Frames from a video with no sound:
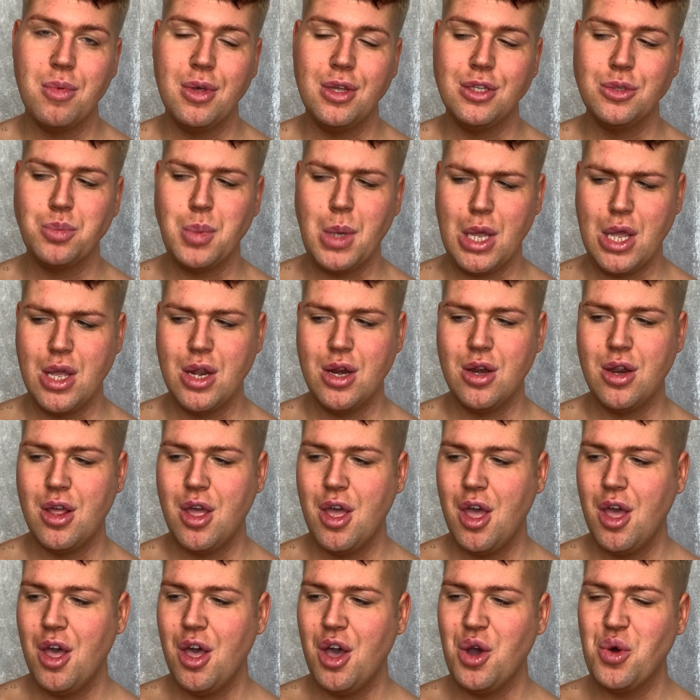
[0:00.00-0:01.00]
It's been
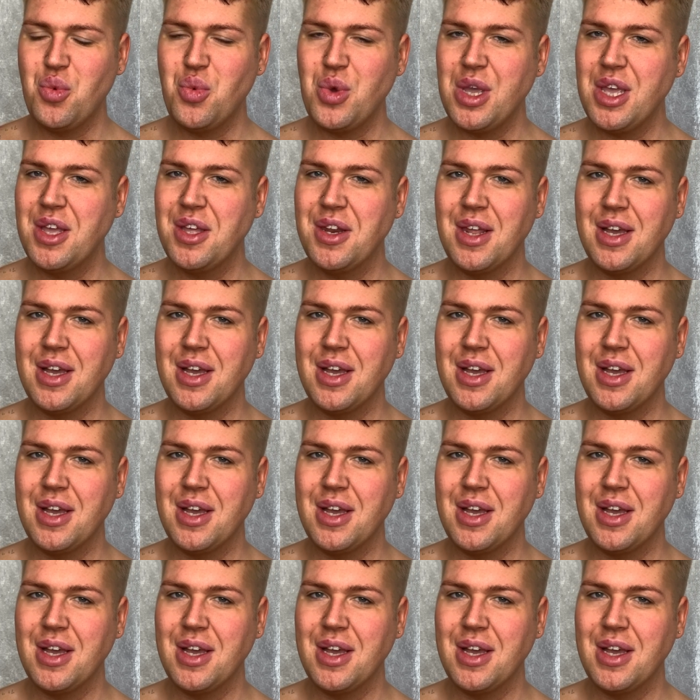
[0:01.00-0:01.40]
a weird